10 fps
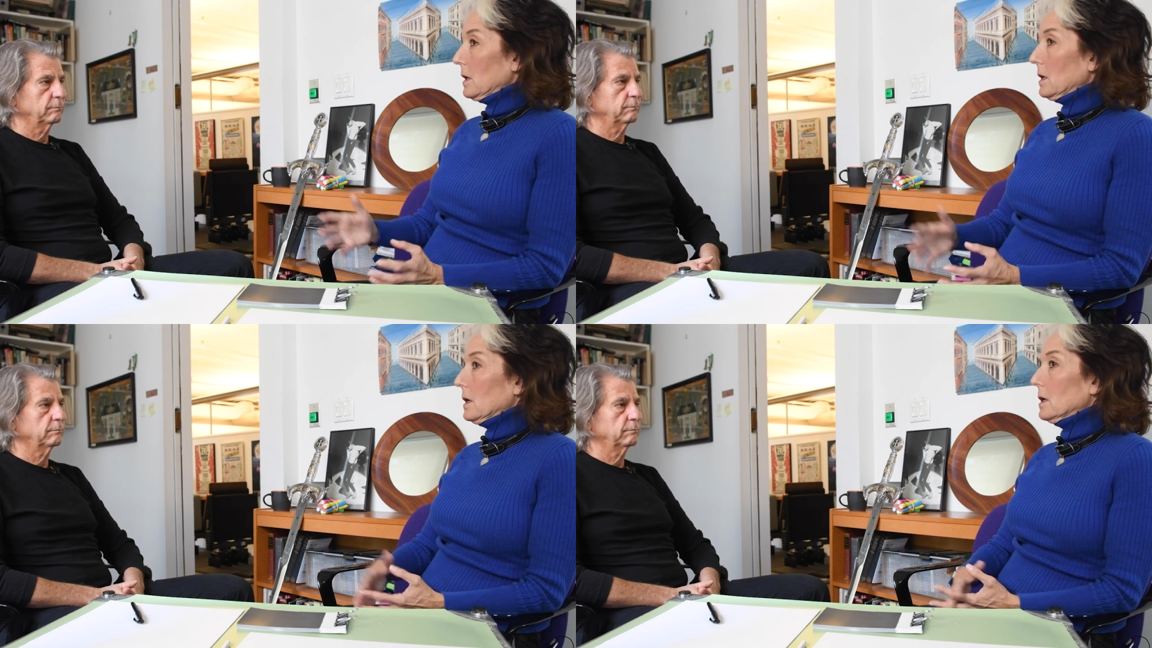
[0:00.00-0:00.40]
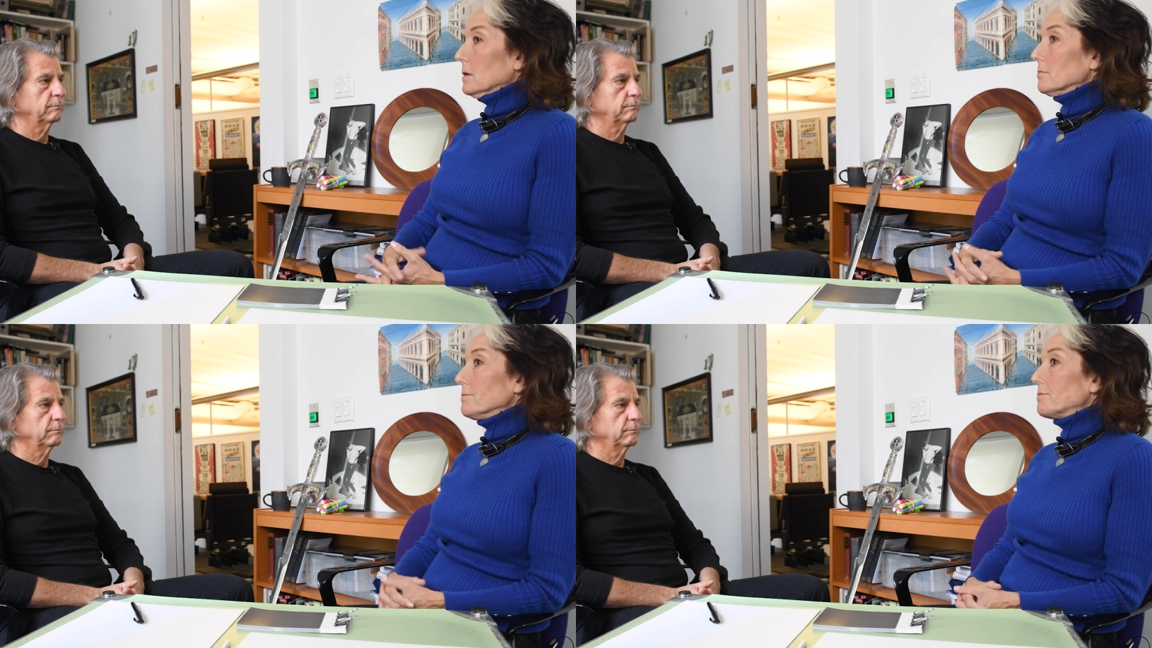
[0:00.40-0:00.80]

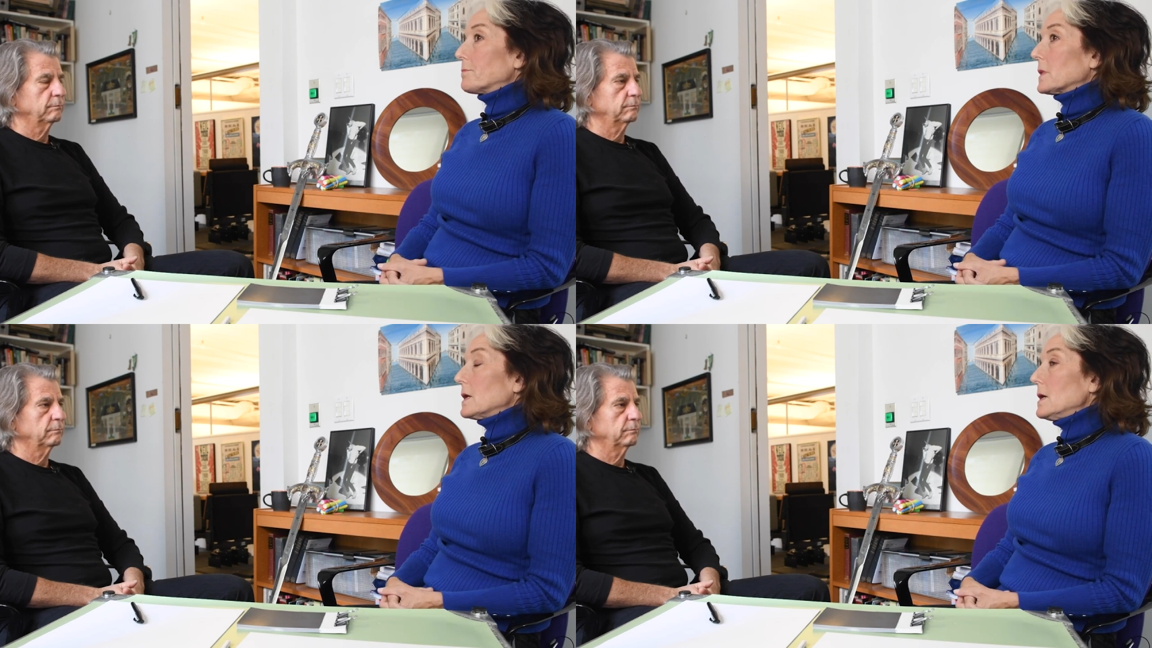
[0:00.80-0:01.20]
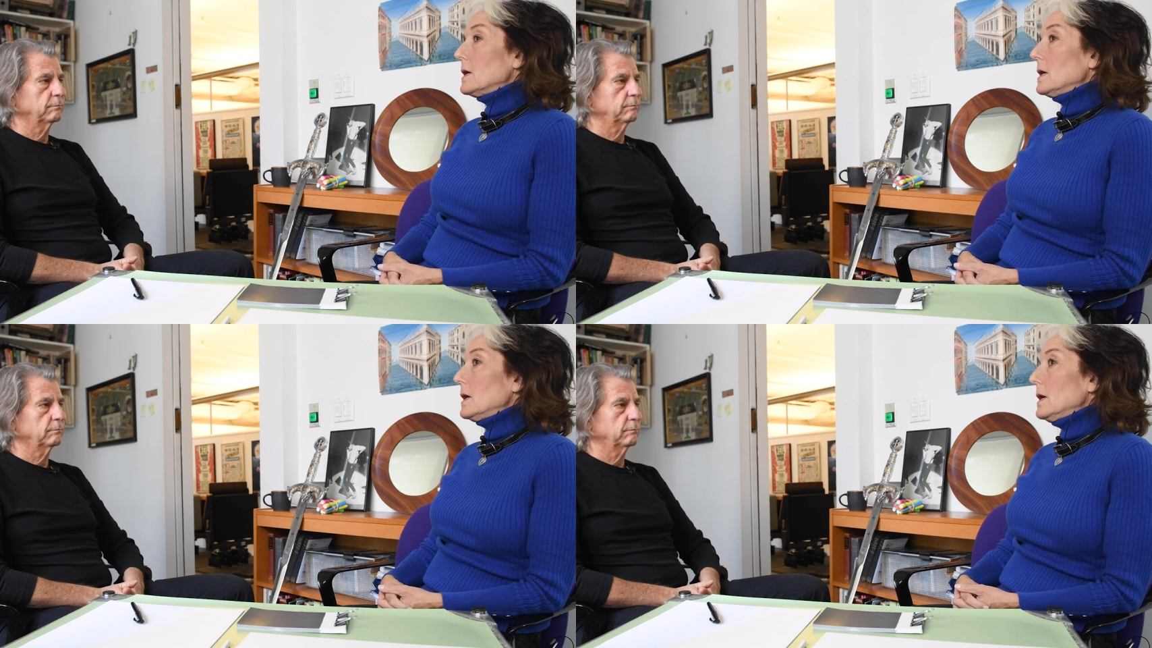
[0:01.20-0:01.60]
Speaker 1: Um,
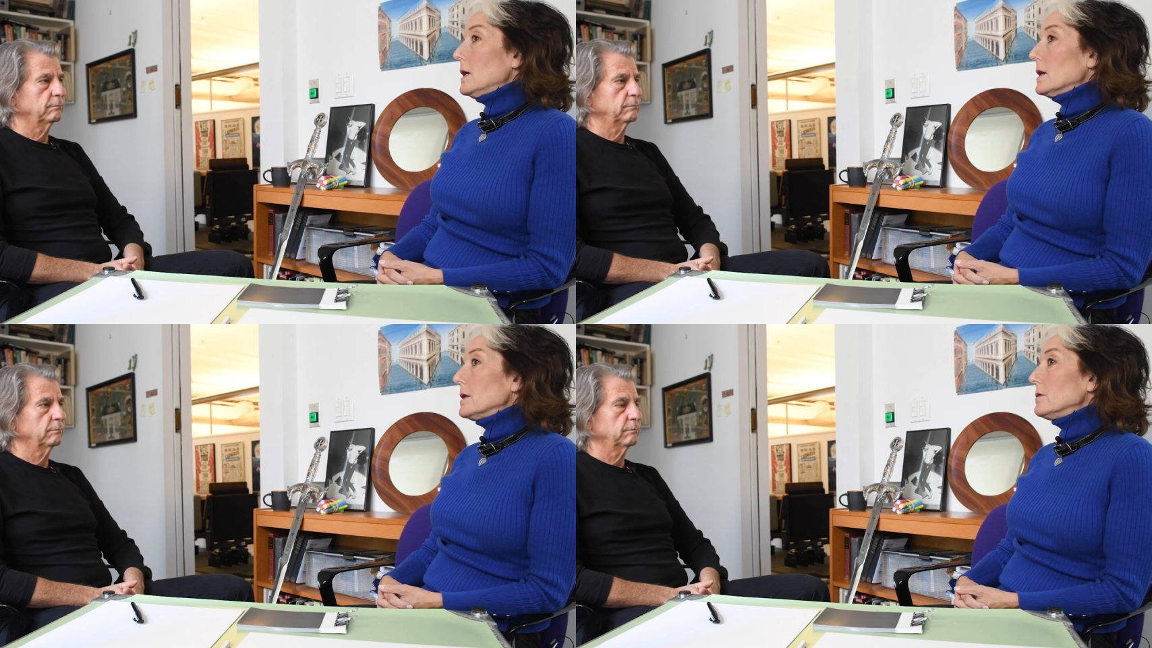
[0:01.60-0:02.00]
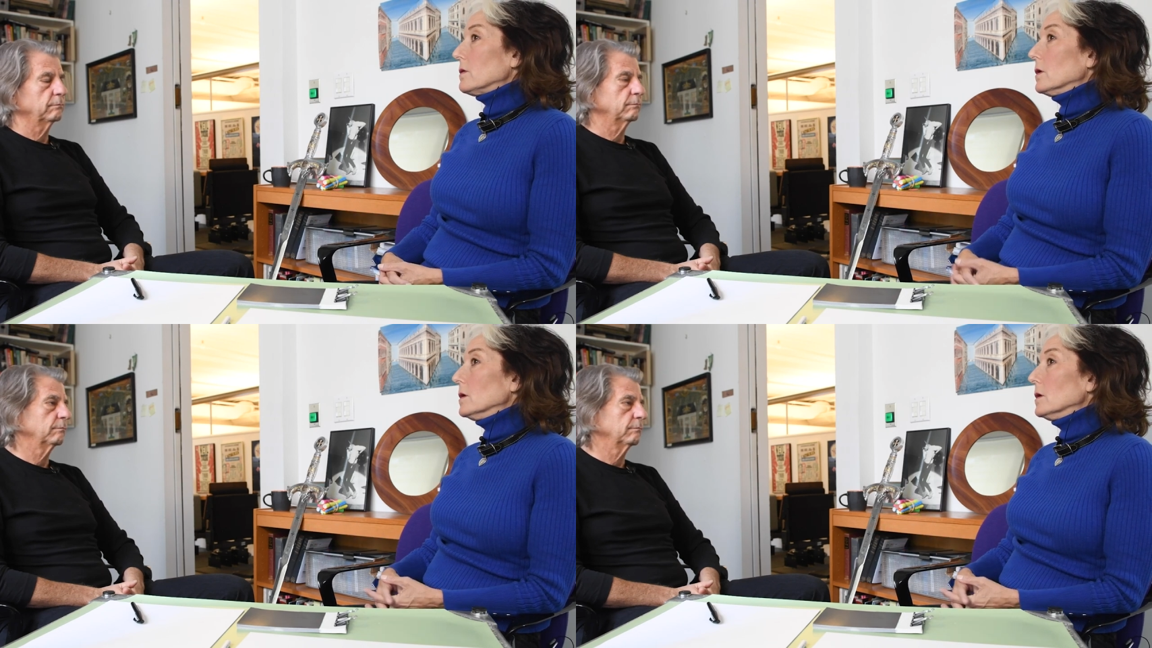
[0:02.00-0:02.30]
and